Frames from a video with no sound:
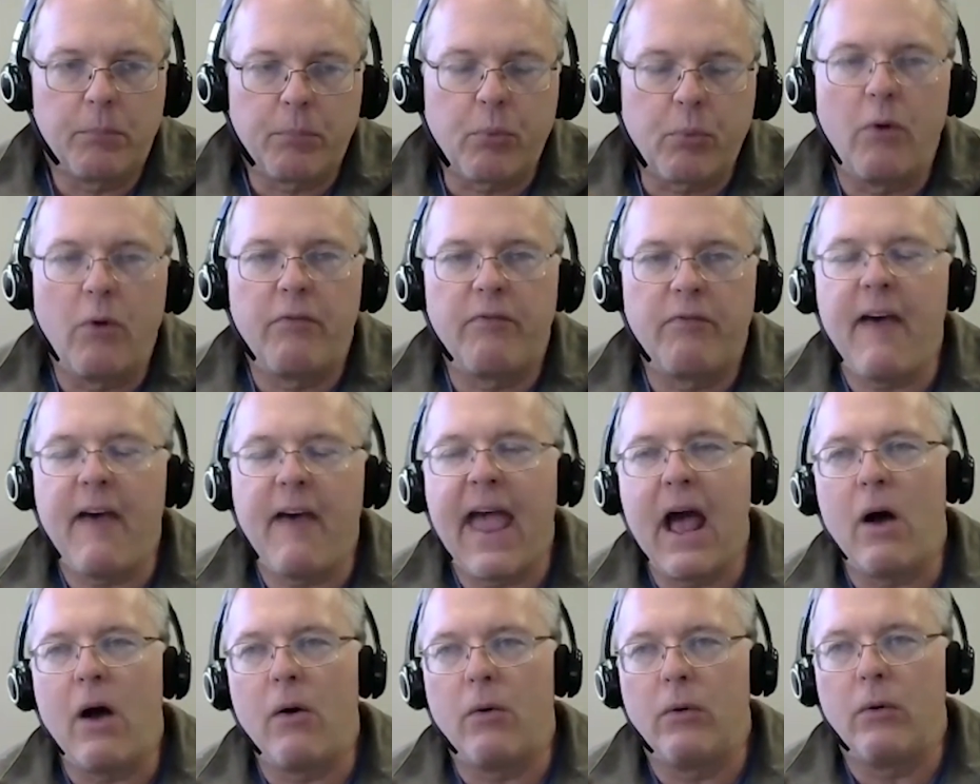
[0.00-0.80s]

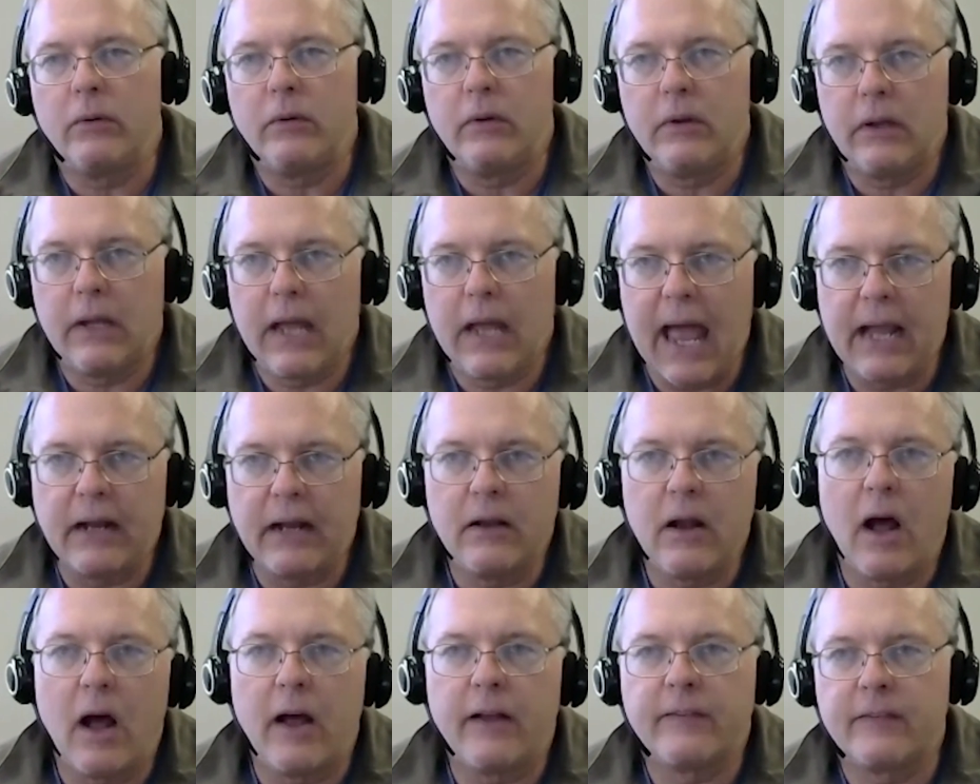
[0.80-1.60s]
profound
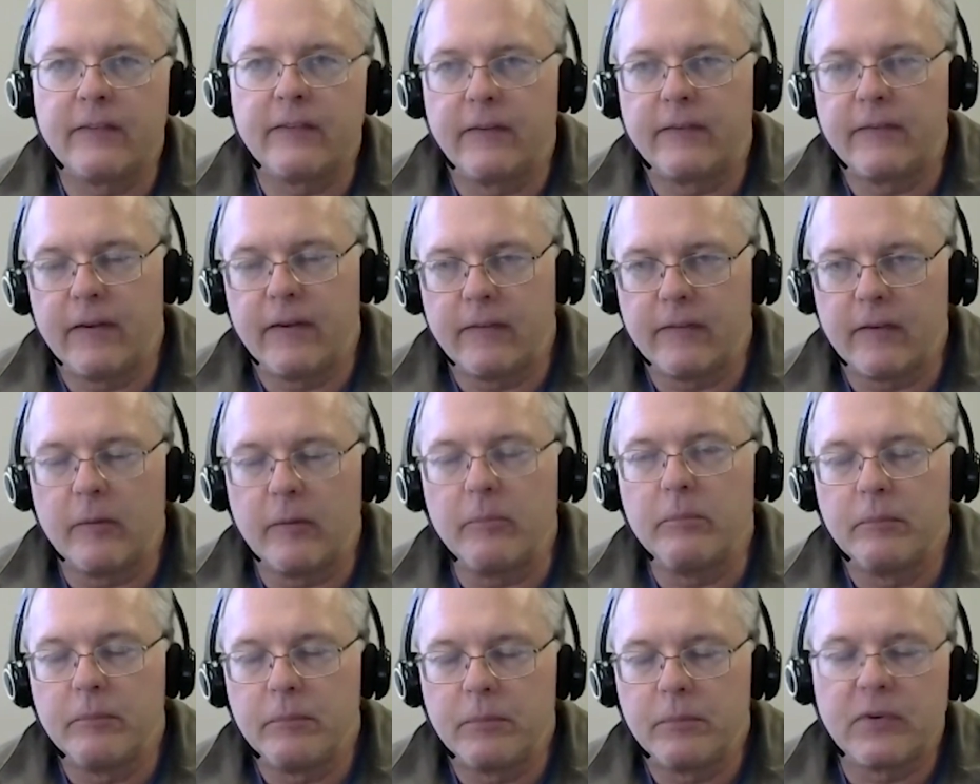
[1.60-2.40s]
agnosticism.